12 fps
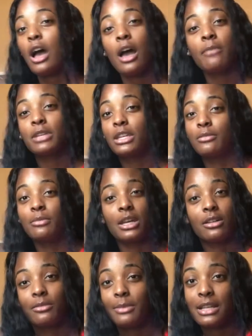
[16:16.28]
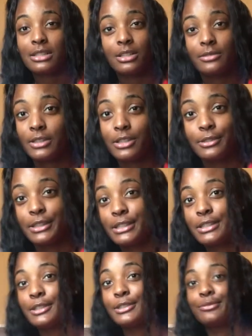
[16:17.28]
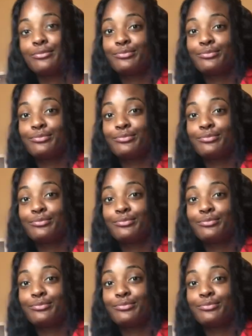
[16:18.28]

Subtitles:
I'm getting better with myself anyway, so